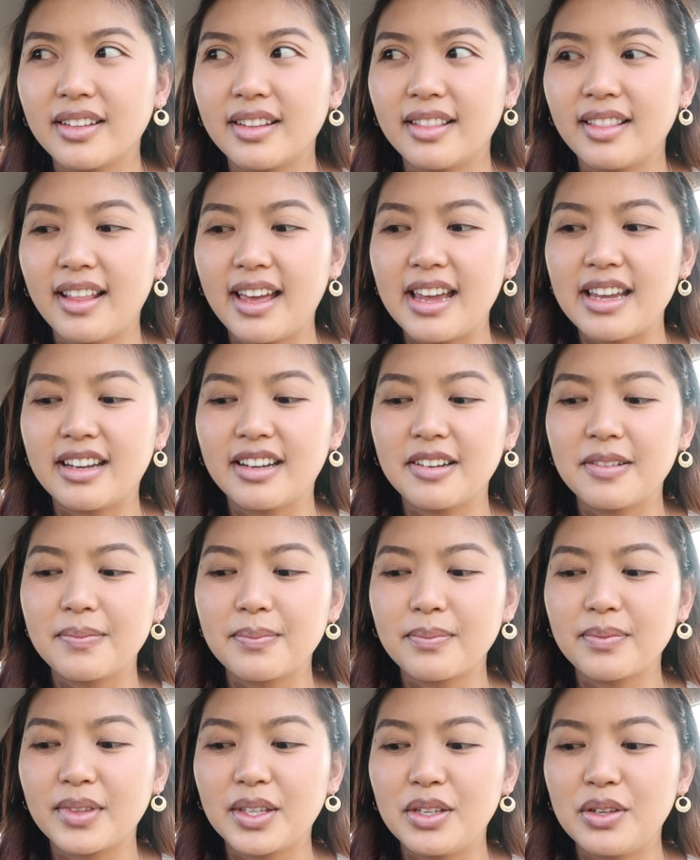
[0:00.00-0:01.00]
Like,
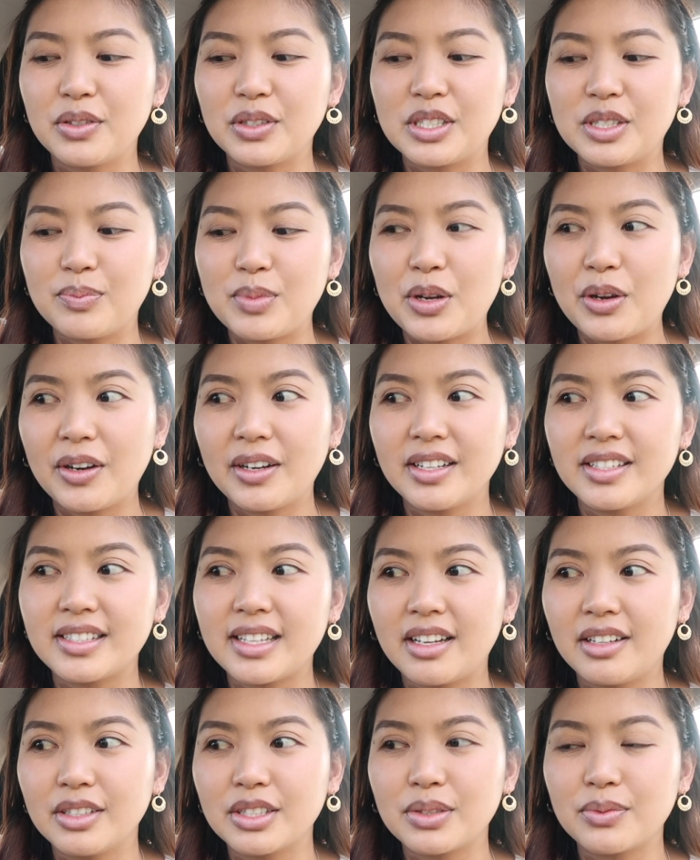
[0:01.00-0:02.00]
your spirit is
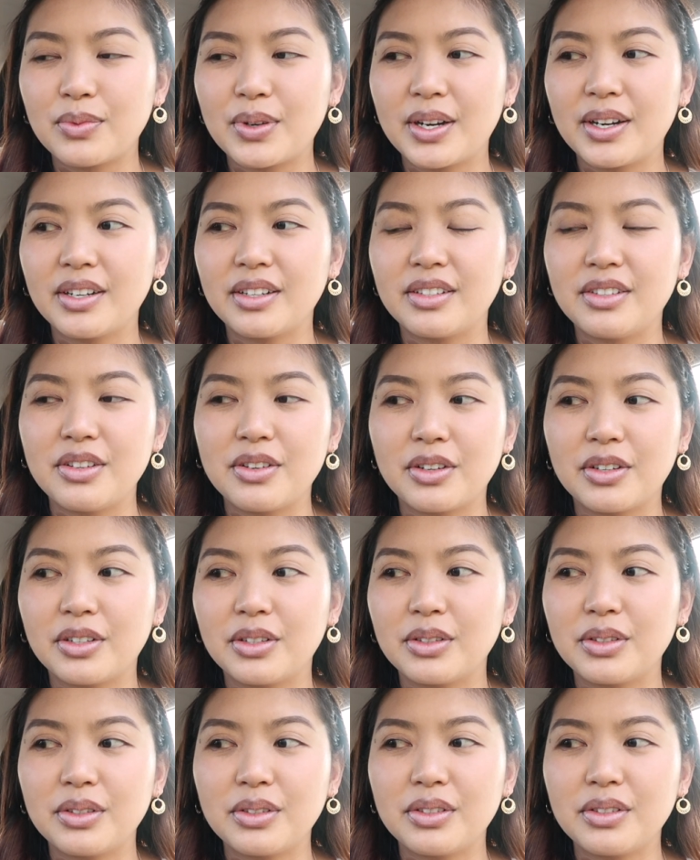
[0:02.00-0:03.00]
elsewhere.
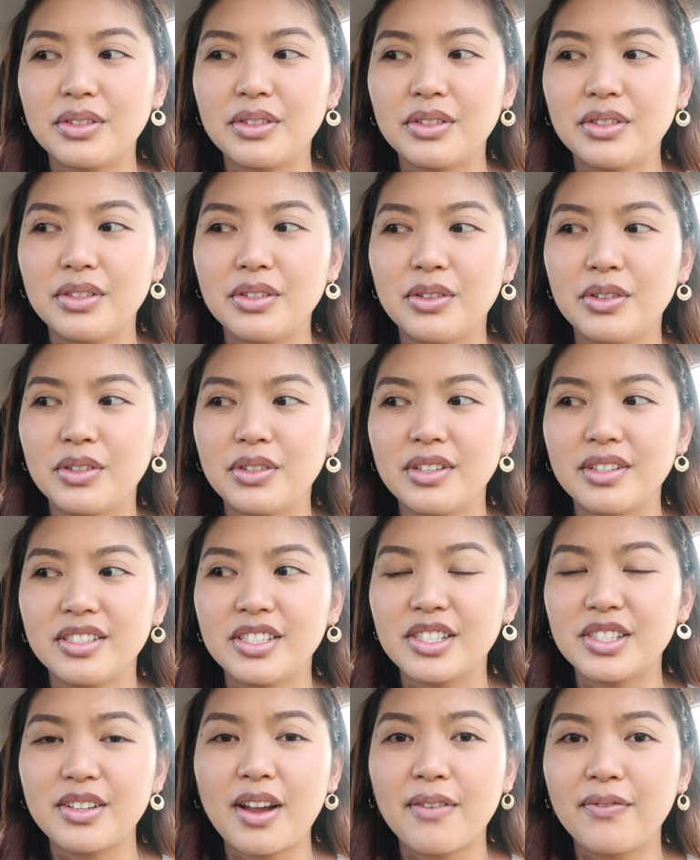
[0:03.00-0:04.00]
You're
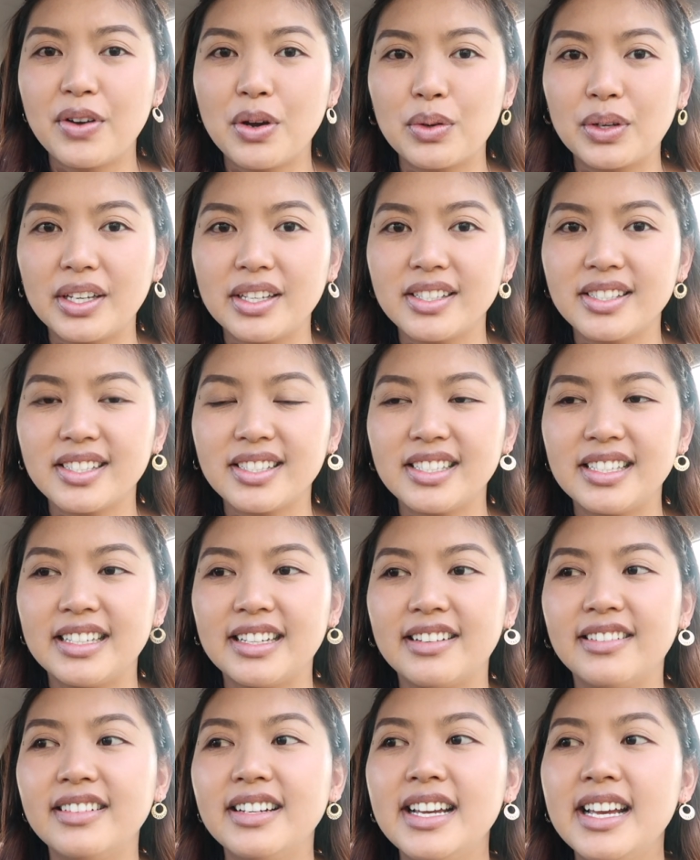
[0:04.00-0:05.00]
just not focused,
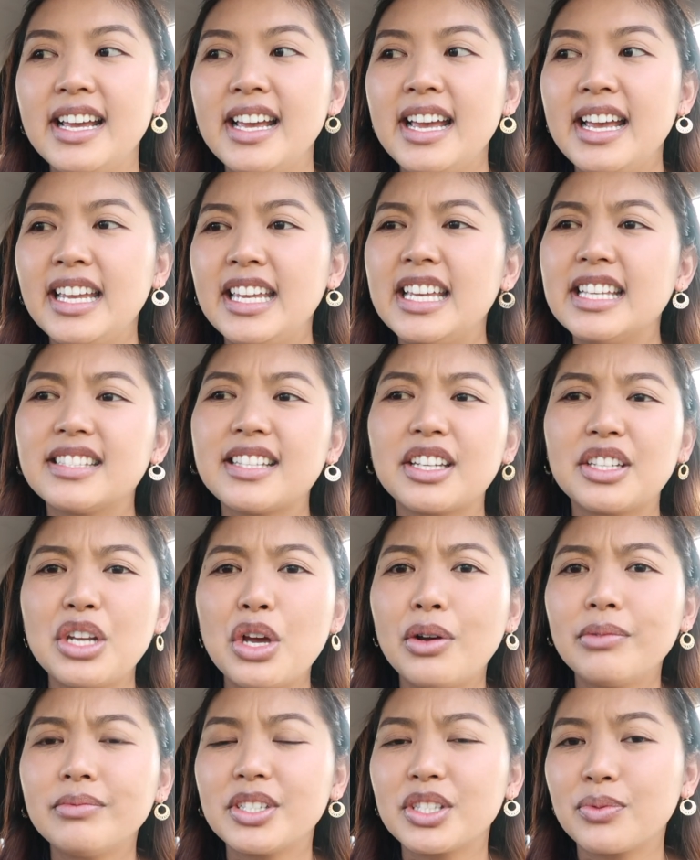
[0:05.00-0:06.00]
He's like,
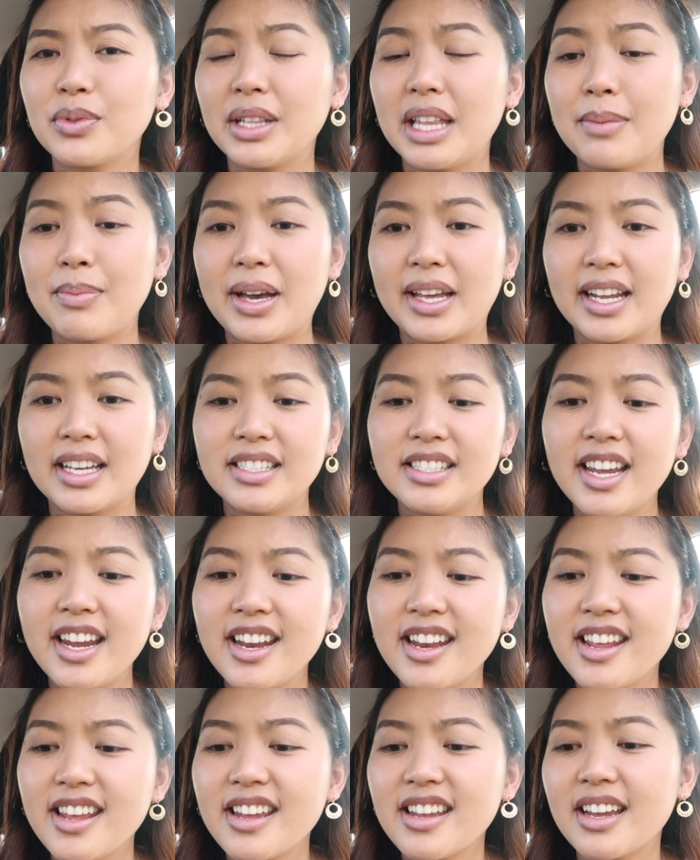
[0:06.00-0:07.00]
no, I'm just really bad at
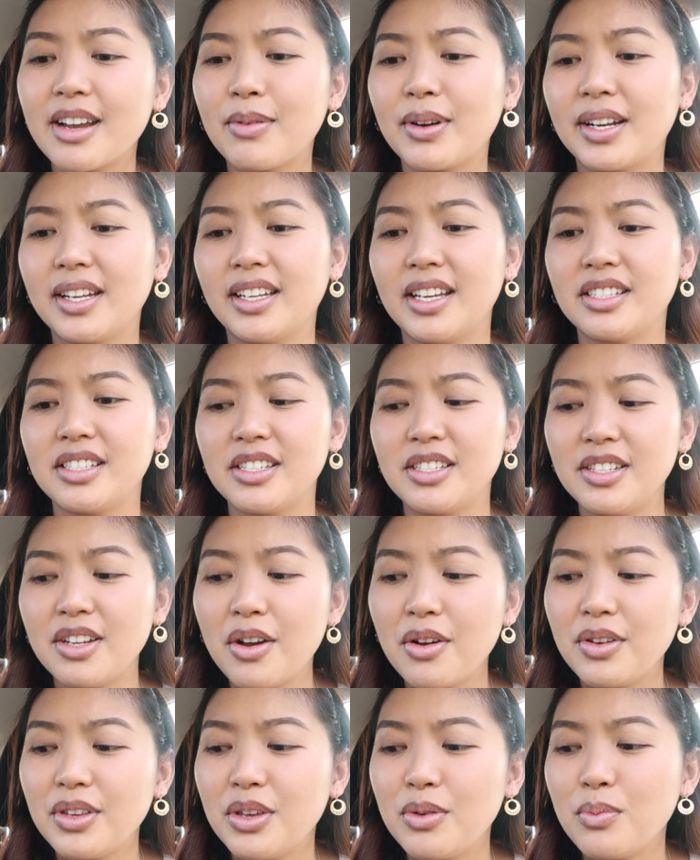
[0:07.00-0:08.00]
dating. I want to get to
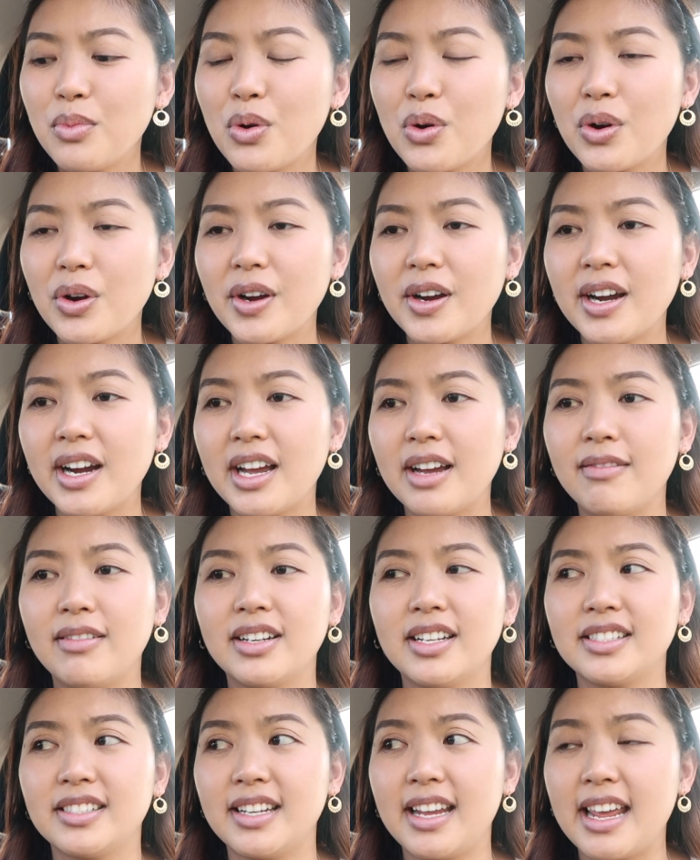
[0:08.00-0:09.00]
know you more. I
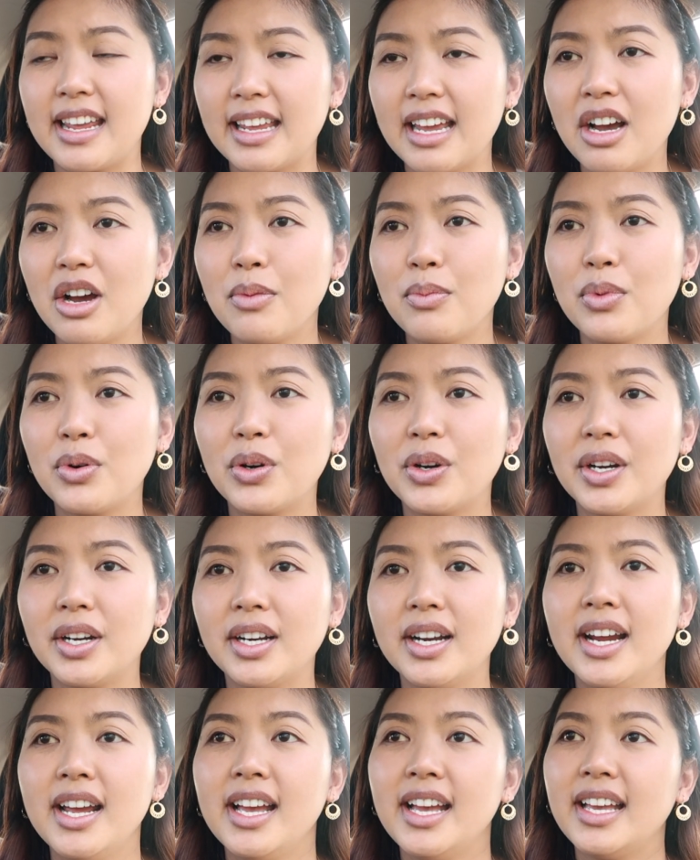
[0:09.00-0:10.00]
want us to hang out more,
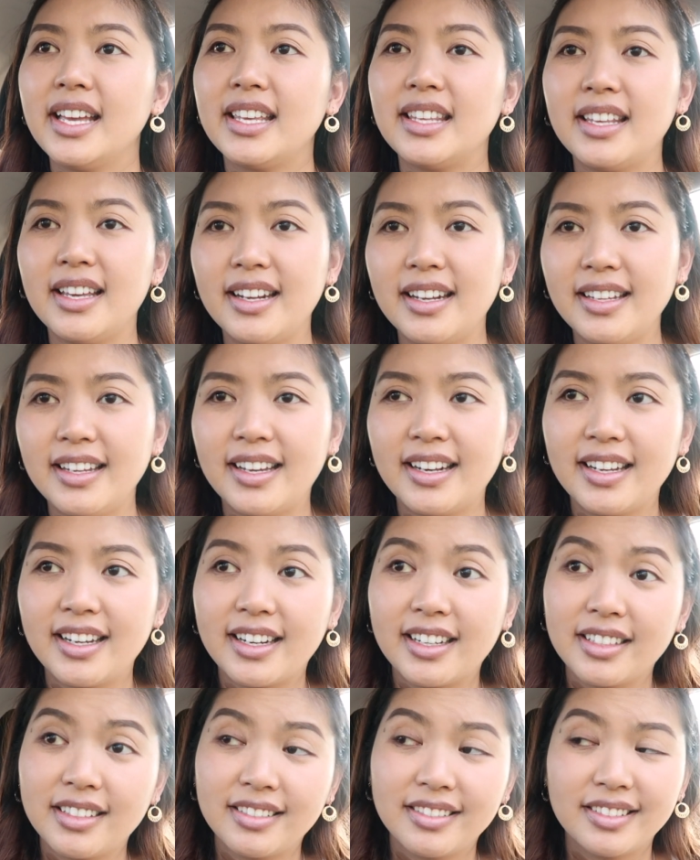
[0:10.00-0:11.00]
yada, yada, yada.